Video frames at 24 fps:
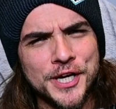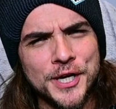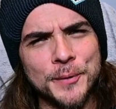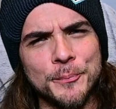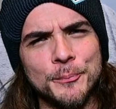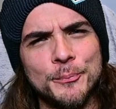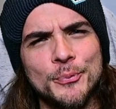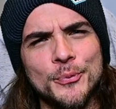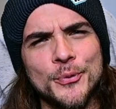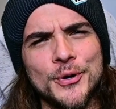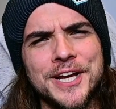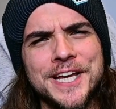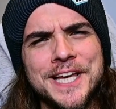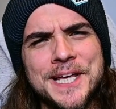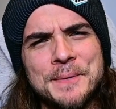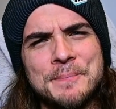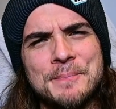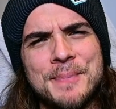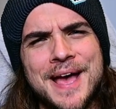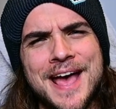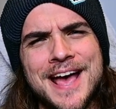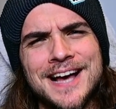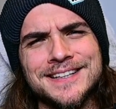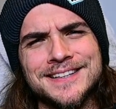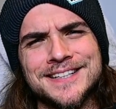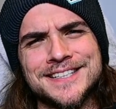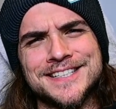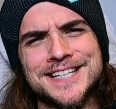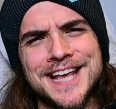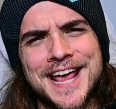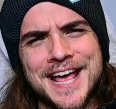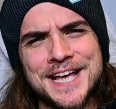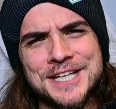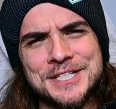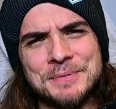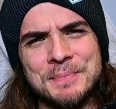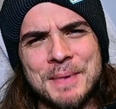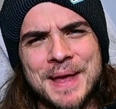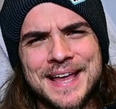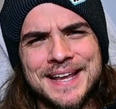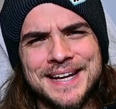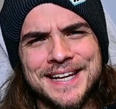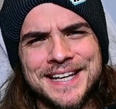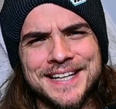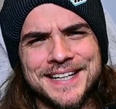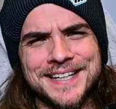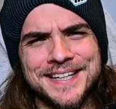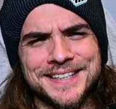are bringing back the
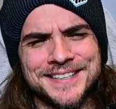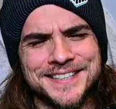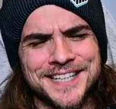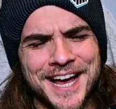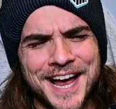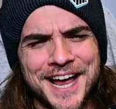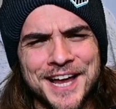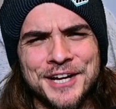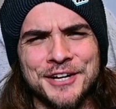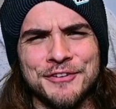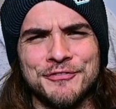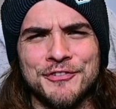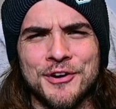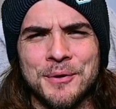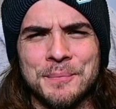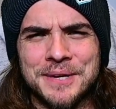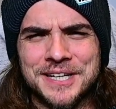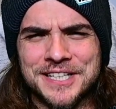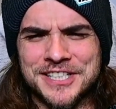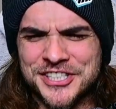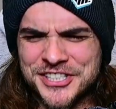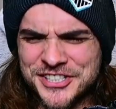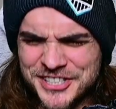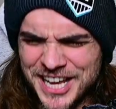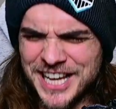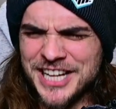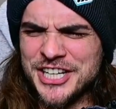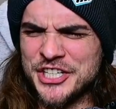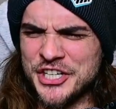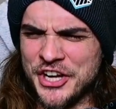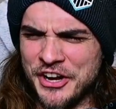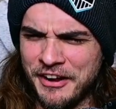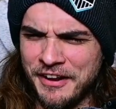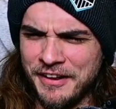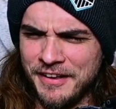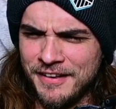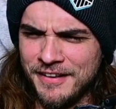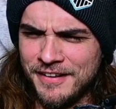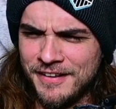Tasmanian tiger from extinction.